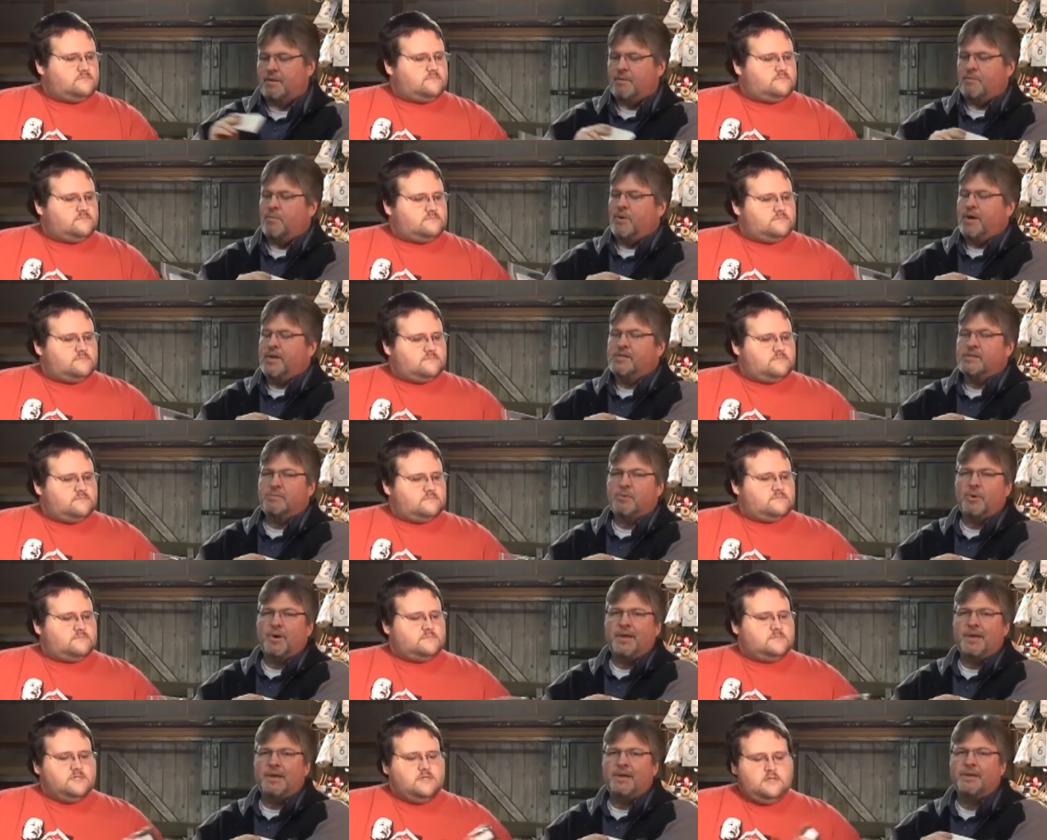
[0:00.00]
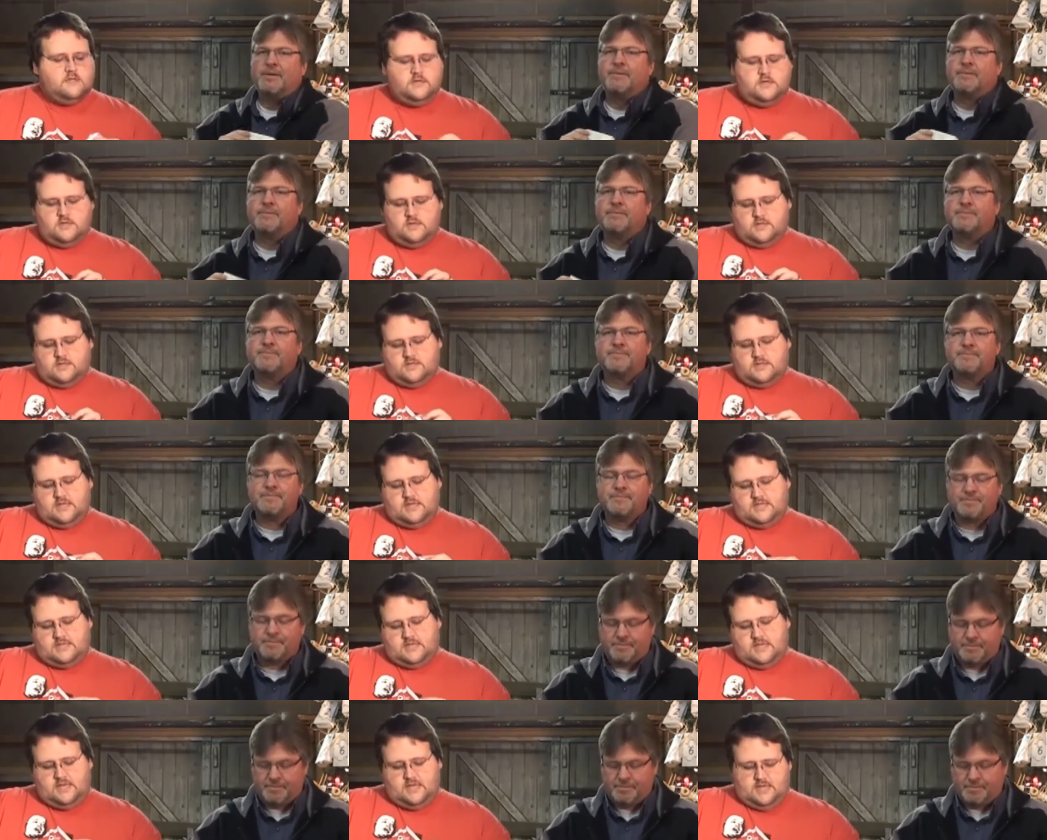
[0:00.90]
Speaker 1: What is it, boy?
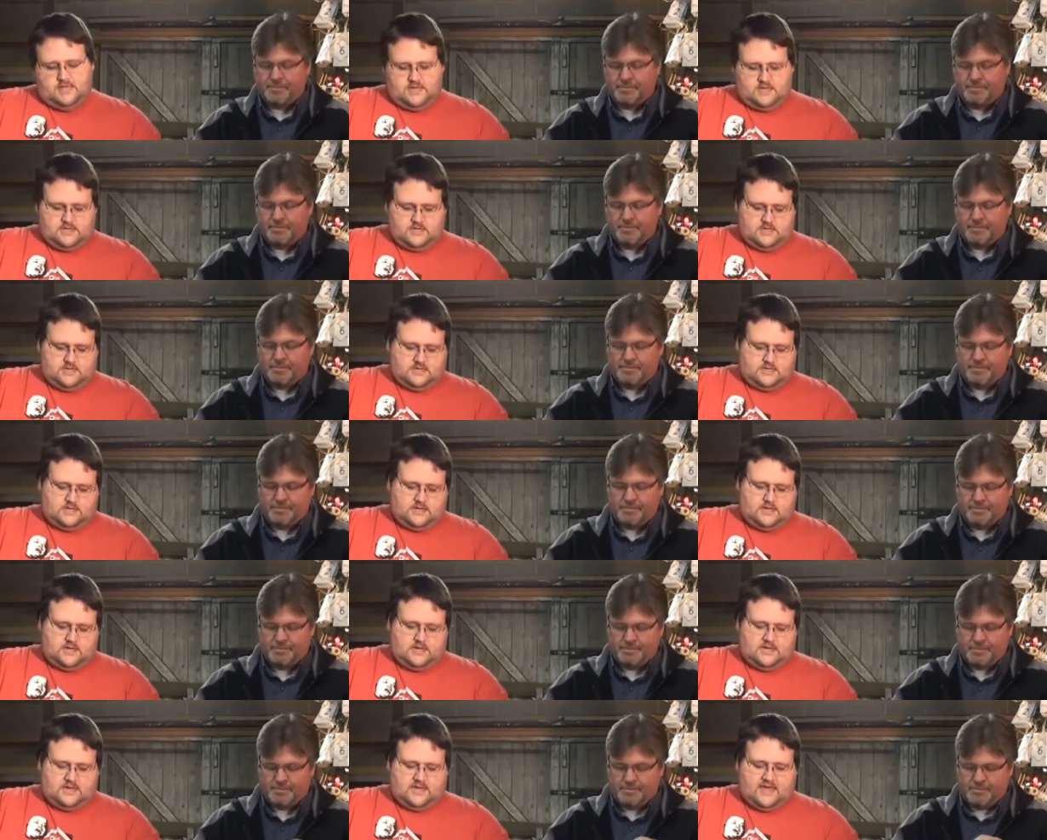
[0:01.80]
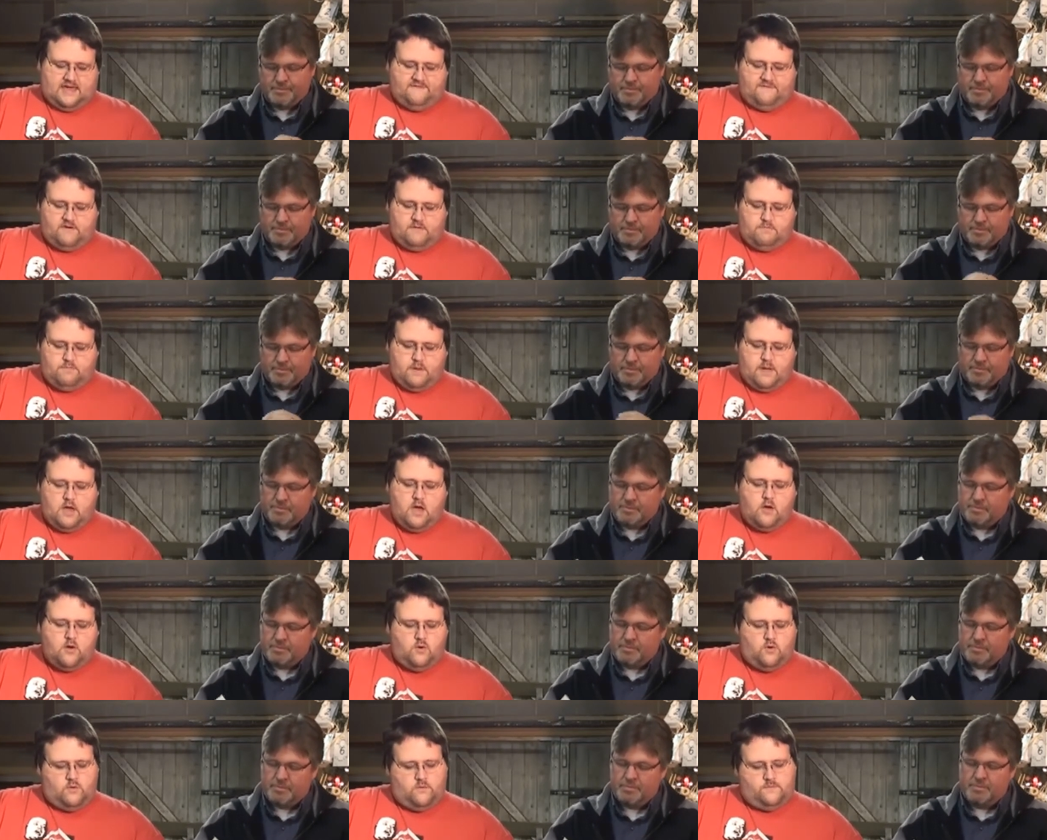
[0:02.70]
Speaker 2: This is Kevin
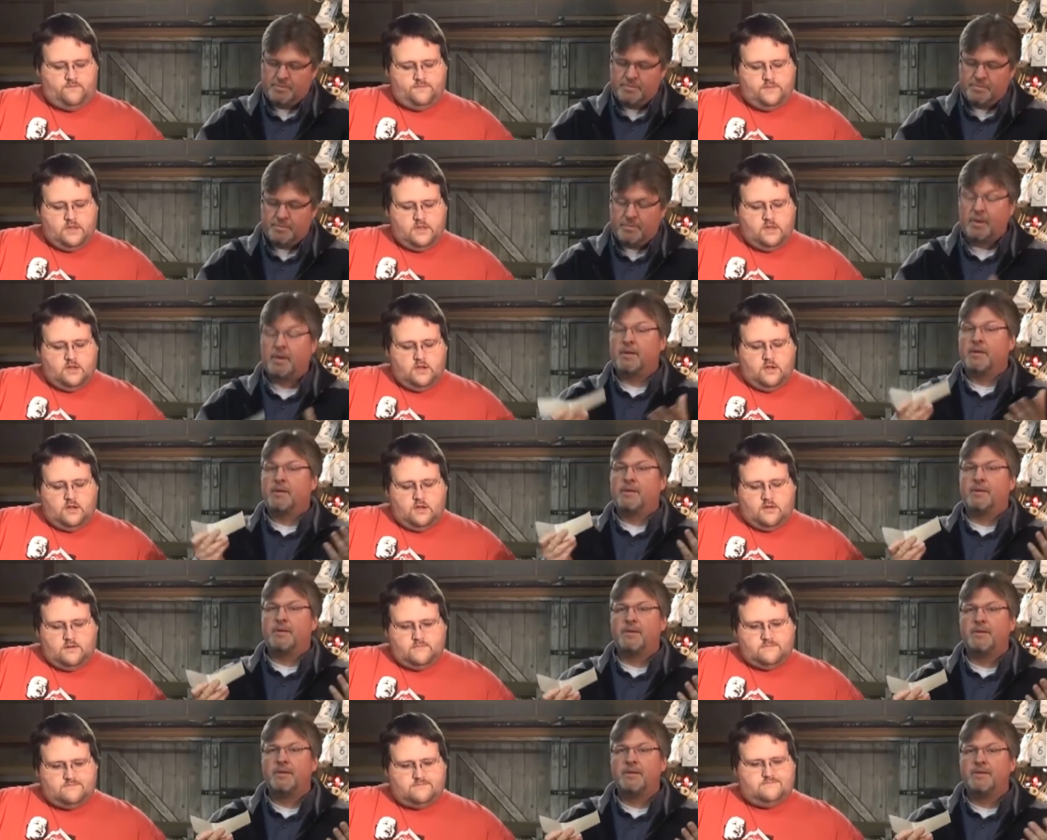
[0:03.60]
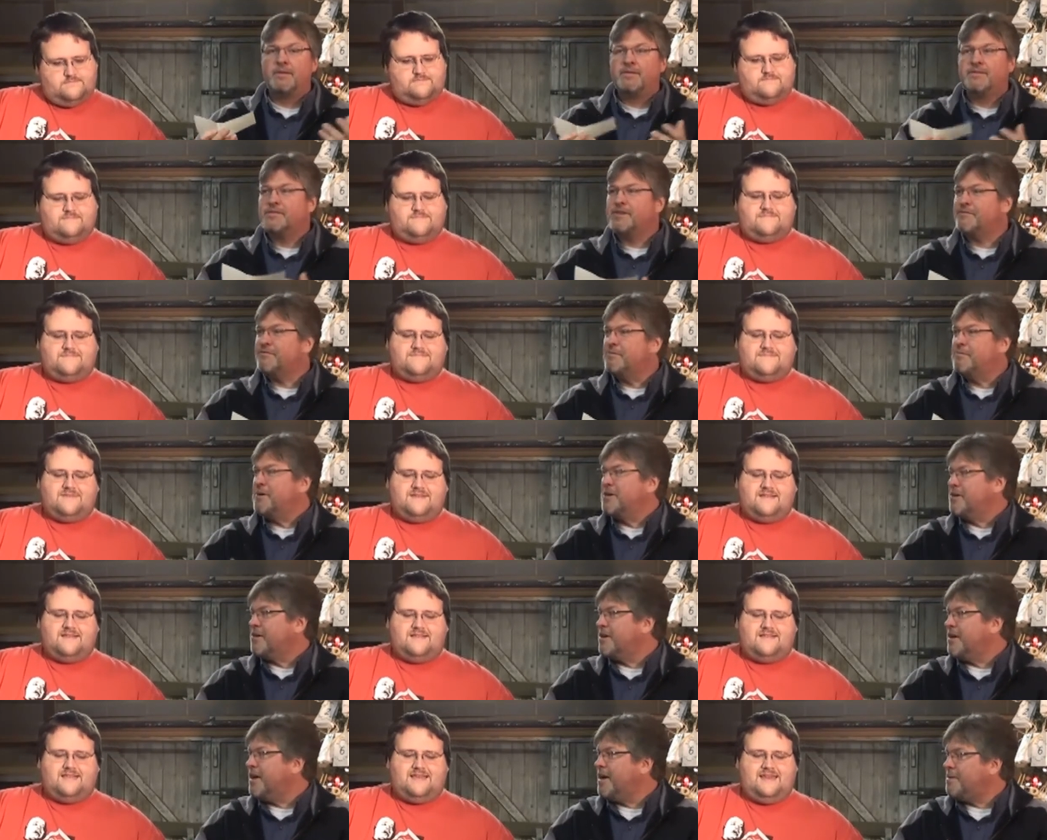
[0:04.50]
Poe. It's a
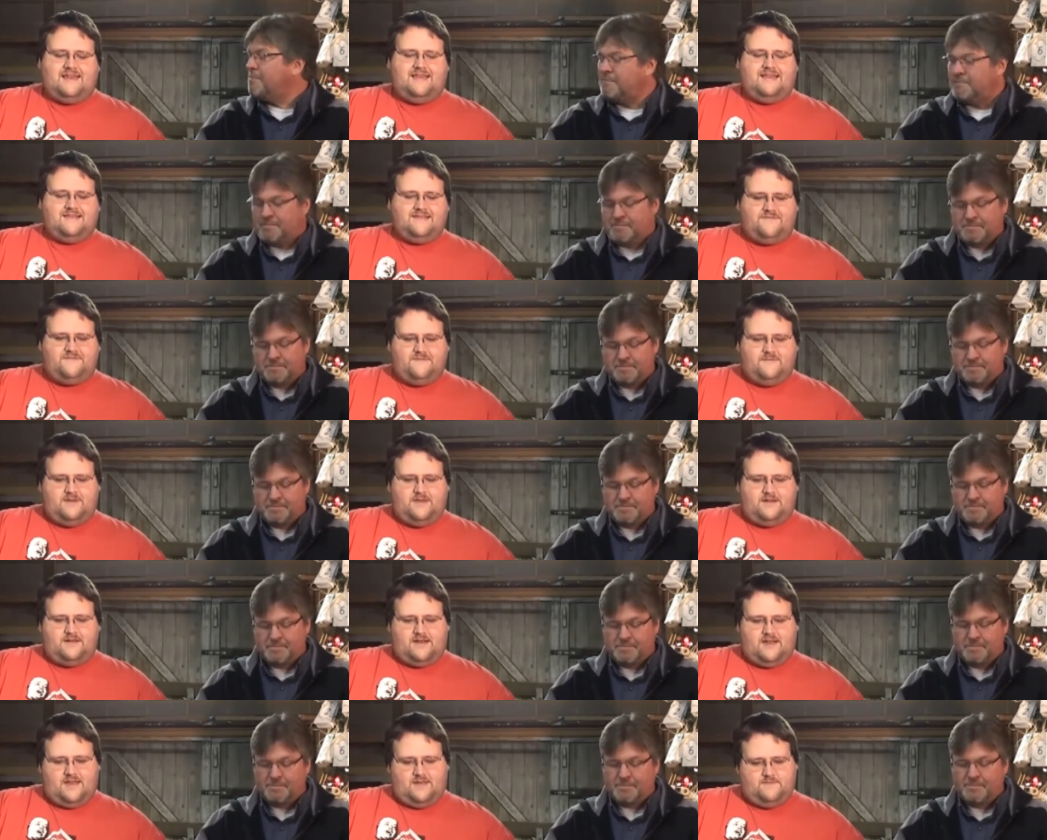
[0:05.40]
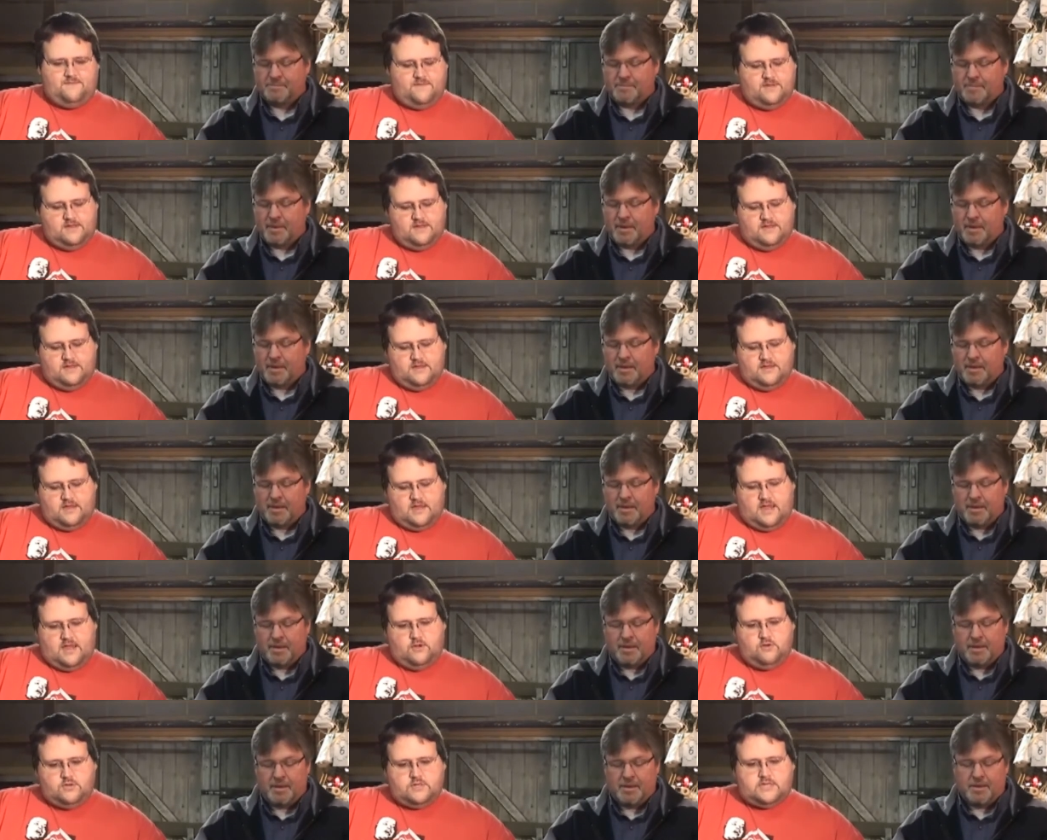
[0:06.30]
familiar name. That is a familiar name. Uh, who